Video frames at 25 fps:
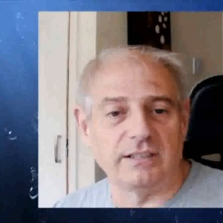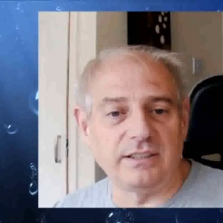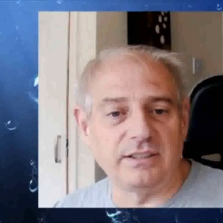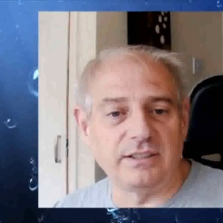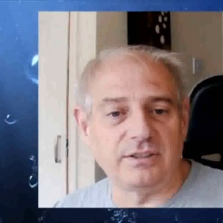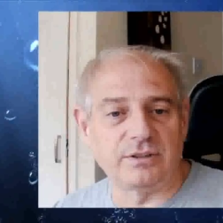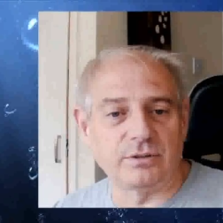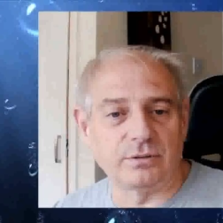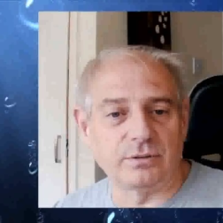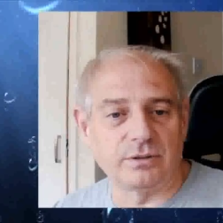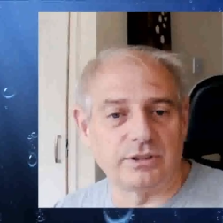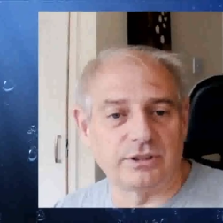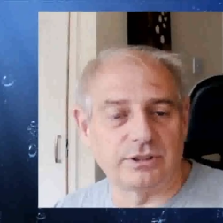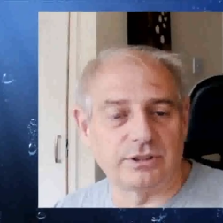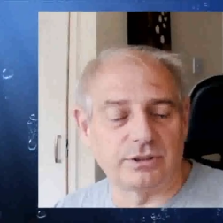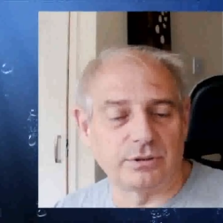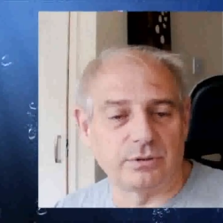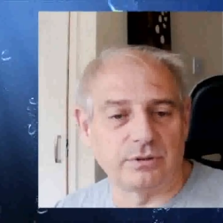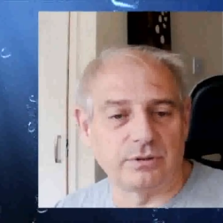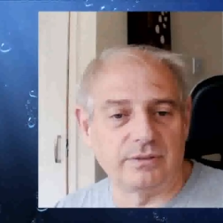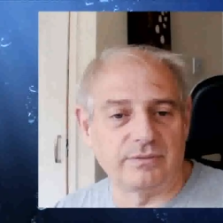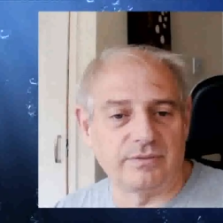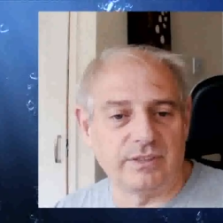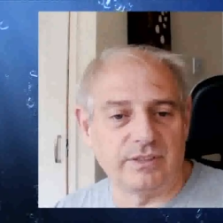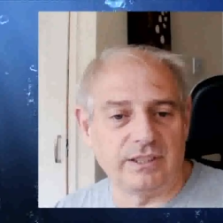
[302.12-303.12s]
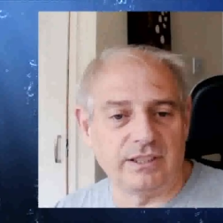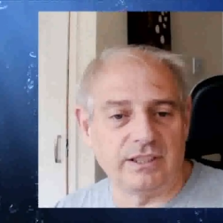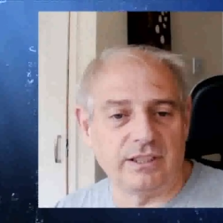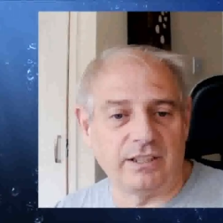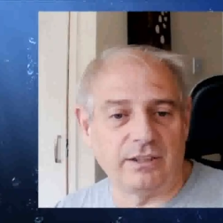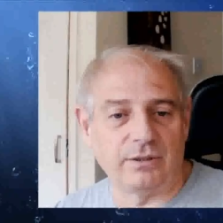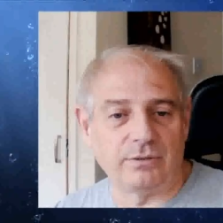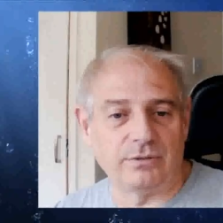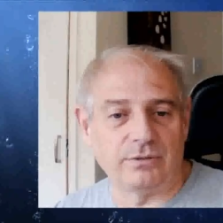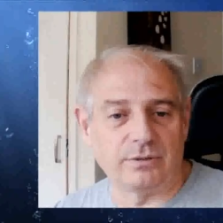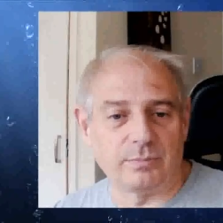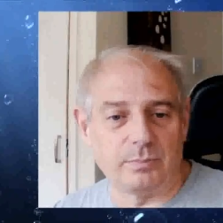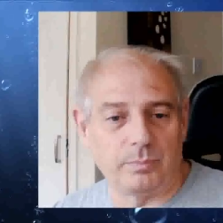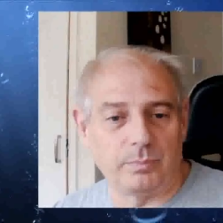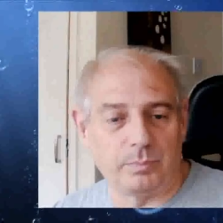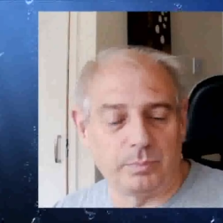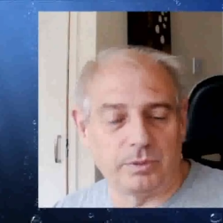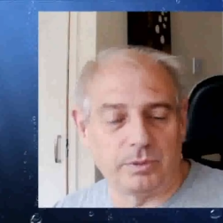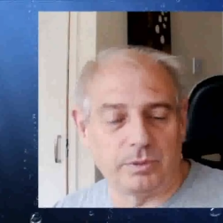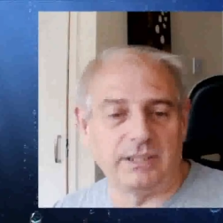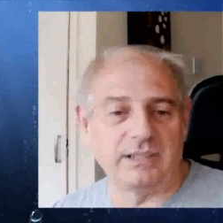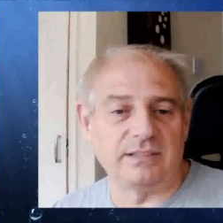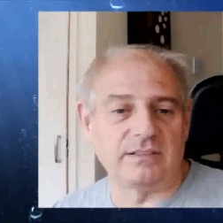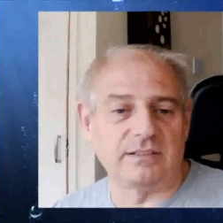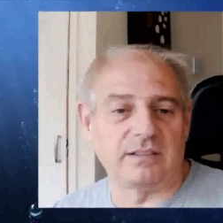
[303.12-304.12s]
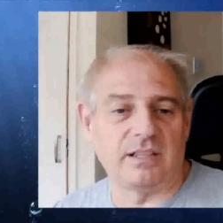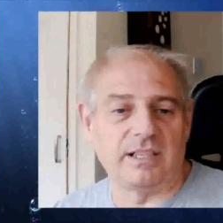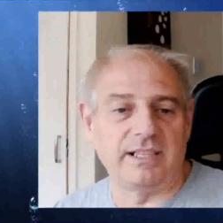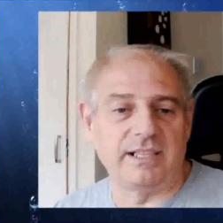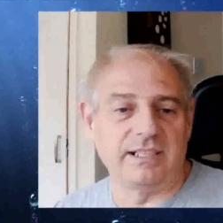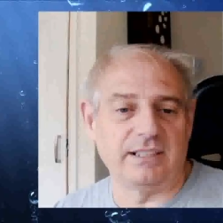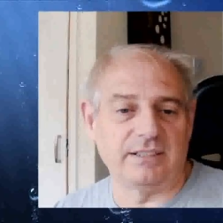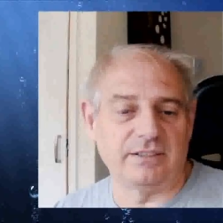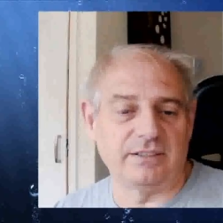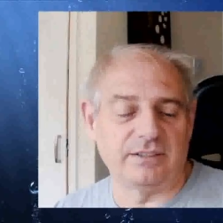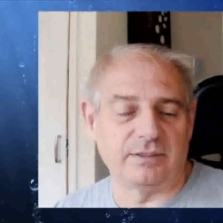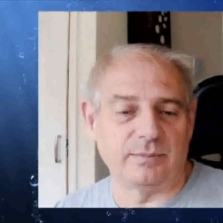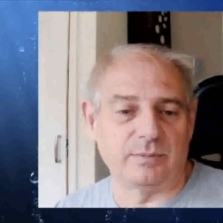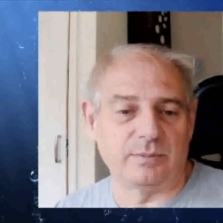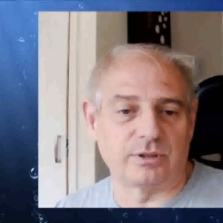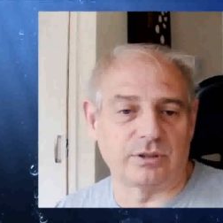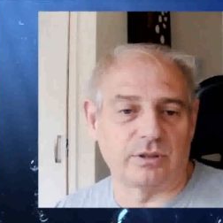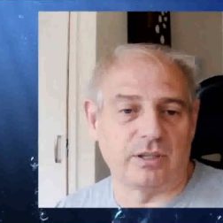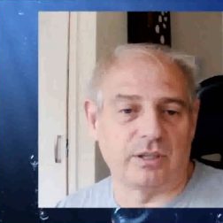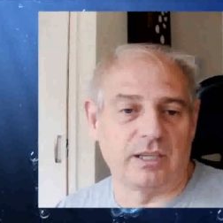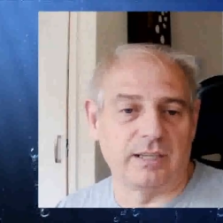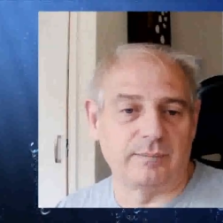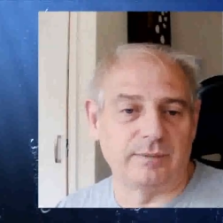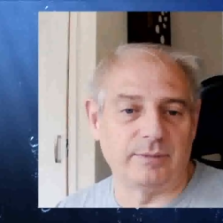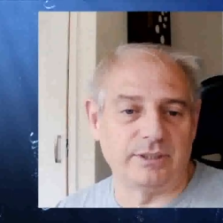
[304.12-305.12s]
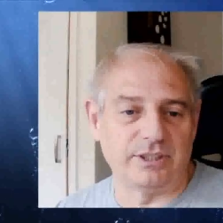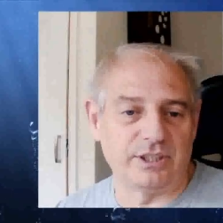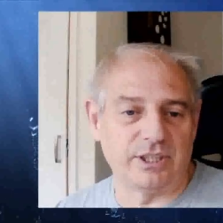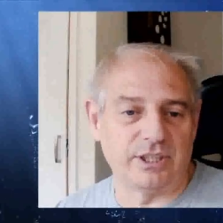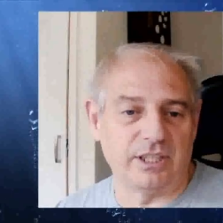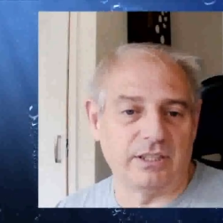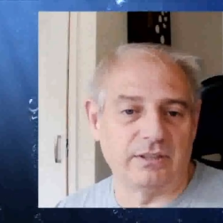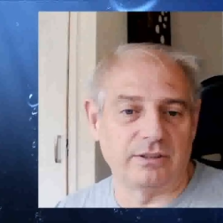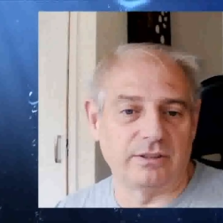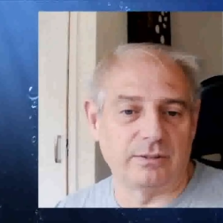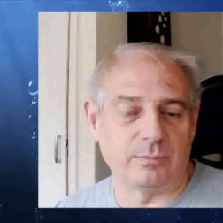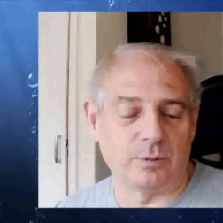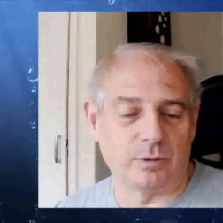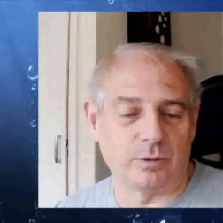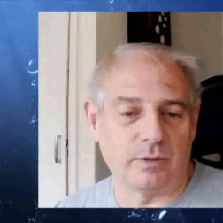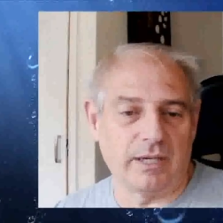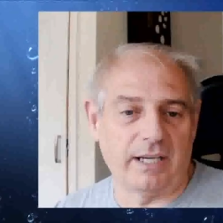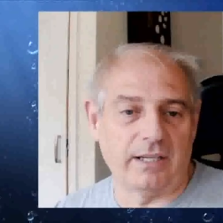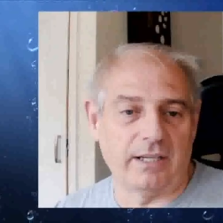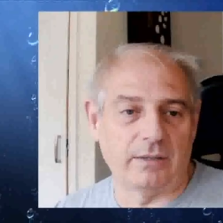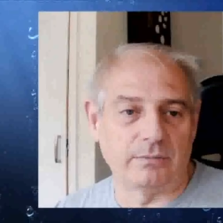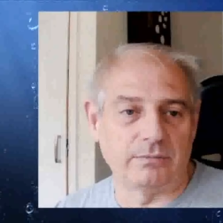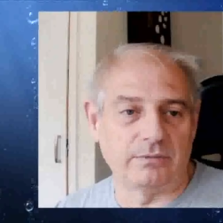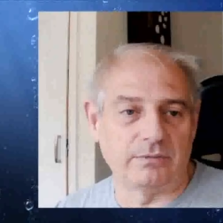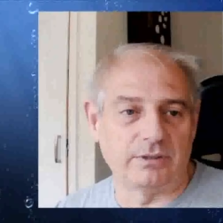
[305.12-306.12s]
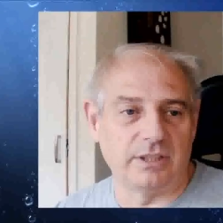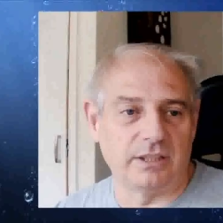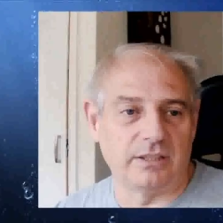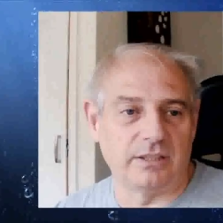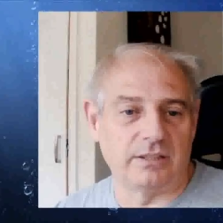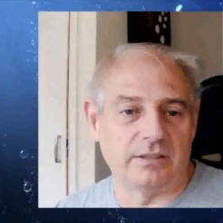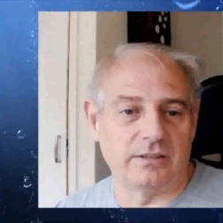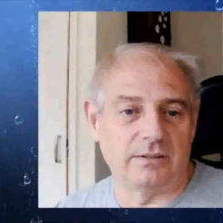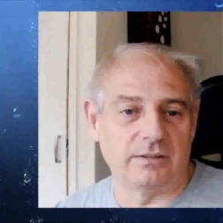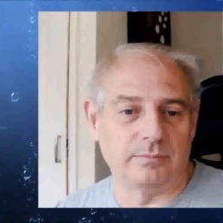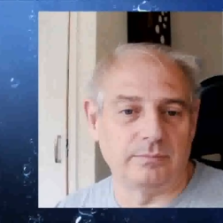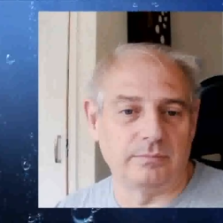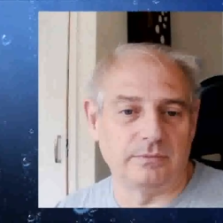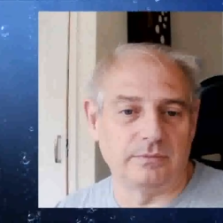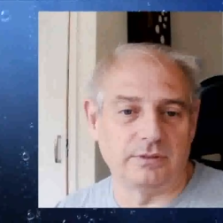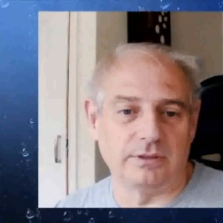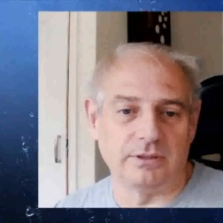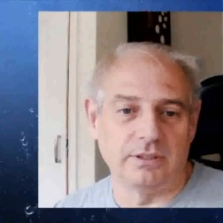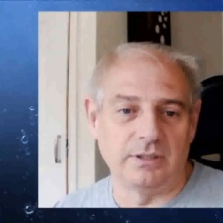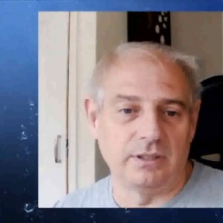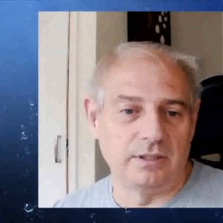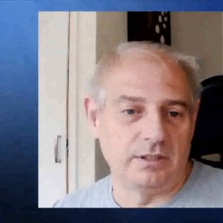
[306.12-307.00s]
sort of short videos, please like and subscribe and share them around, and